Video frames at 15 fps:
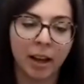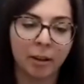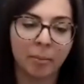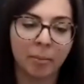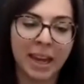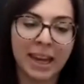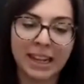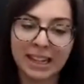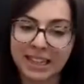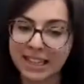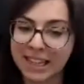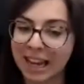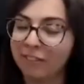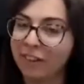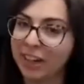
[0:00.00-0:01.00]
In
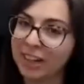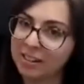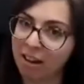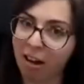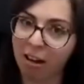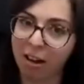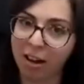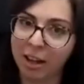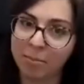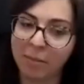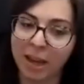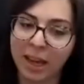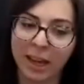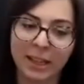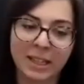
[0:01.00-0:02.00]
saving time,
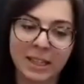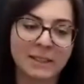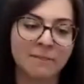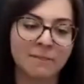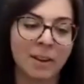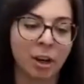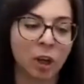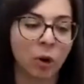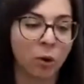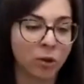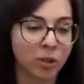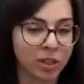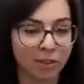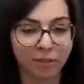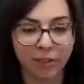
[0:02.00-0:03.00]
it's very
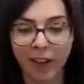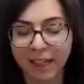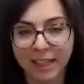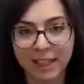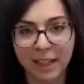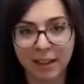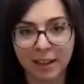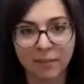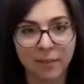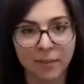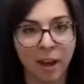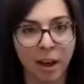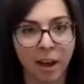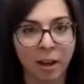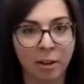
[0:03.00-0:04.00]
cost effective.
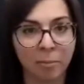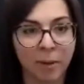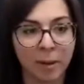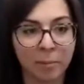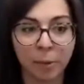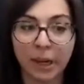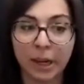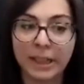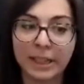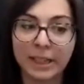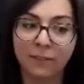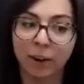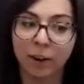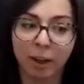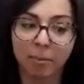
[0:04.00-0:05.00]
Breathe is
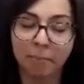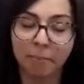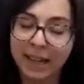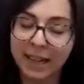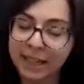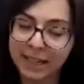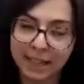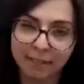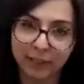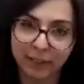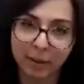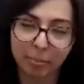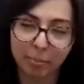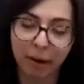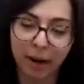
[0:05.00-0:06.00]
very
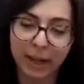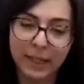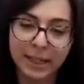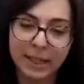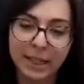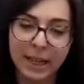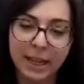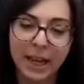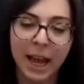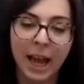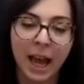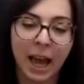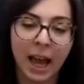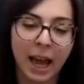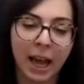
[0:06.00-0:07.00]
competitively priced
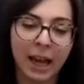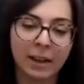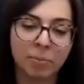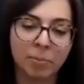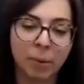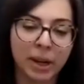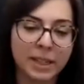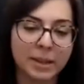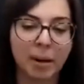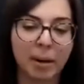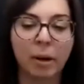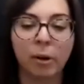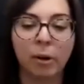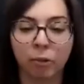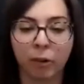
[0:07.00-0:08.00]
and brings
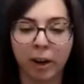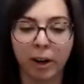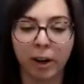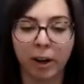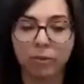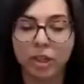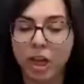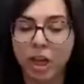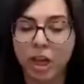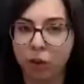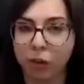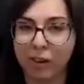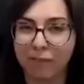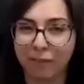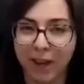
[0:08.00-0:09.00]
about a great return on
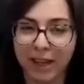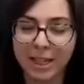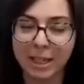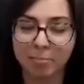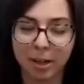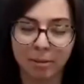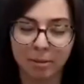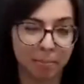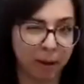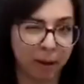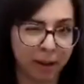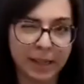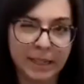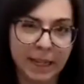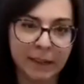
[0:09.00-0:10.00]
investment
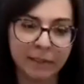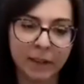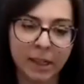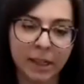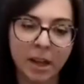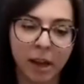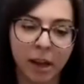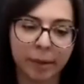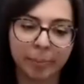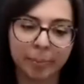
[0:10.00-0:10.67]
by saving time.